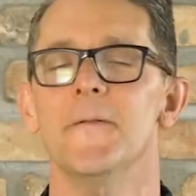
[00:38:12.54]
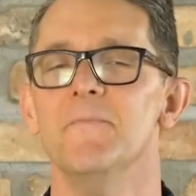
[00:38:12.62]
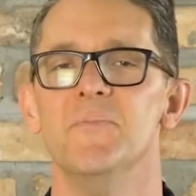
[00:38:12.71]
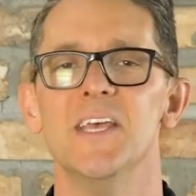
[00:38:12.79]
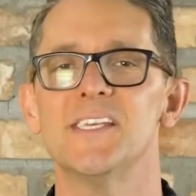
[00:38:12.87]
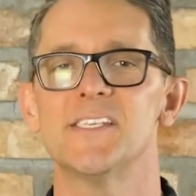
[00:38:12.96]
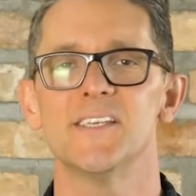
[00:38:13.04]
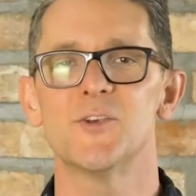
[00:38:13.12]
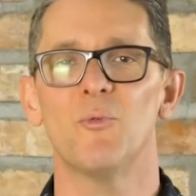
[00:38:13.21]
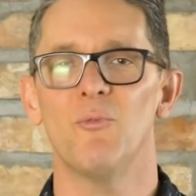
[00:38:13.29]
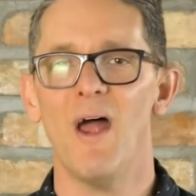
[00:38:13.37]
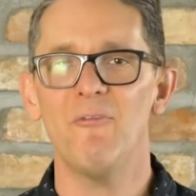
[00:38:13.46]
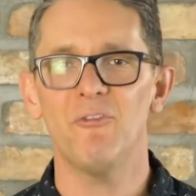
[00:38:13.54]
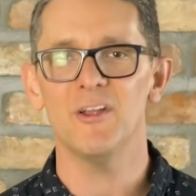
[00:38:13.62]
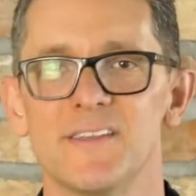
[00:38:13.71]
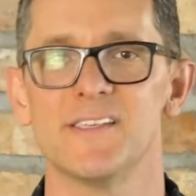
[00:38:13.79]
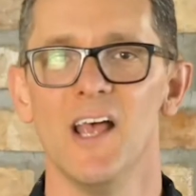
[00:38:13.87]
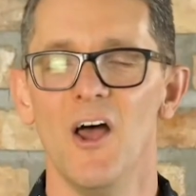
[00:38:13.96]
This is a
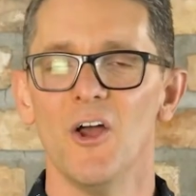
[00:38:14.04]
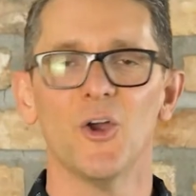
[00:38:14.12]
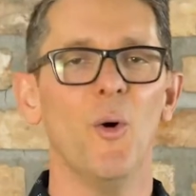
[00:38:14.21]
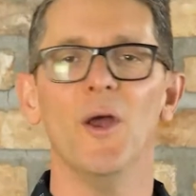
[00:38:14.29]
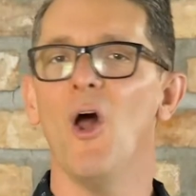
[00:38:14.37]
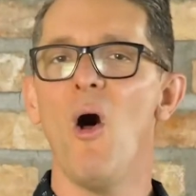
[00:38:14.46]
reference going